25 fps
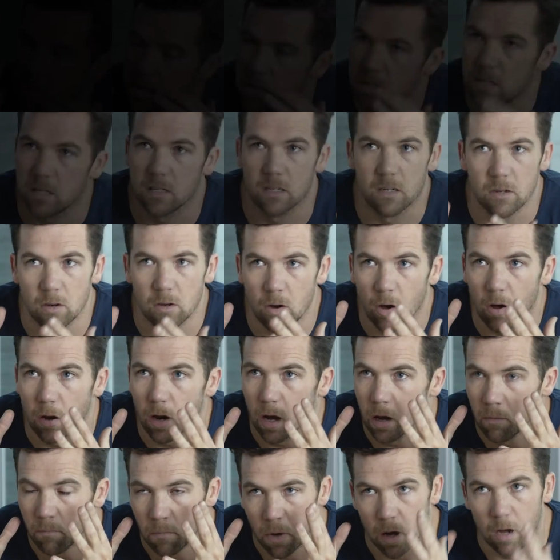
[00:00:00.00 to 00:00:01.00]
This is
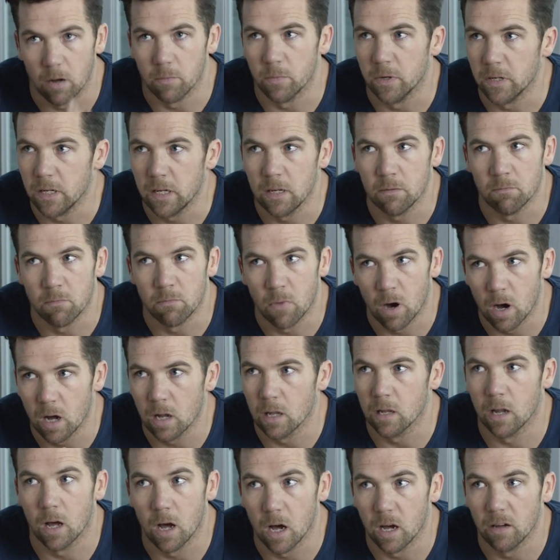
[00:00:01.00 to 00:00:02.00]
not a moment in
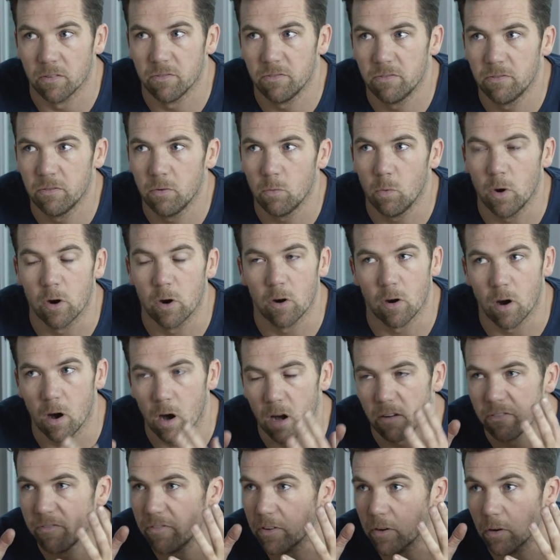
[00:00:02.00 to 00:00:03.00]
my life
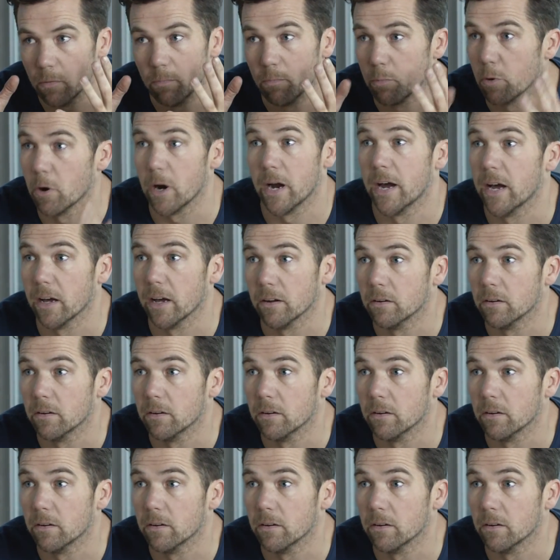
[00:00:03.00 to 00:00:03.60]
where I feel proud.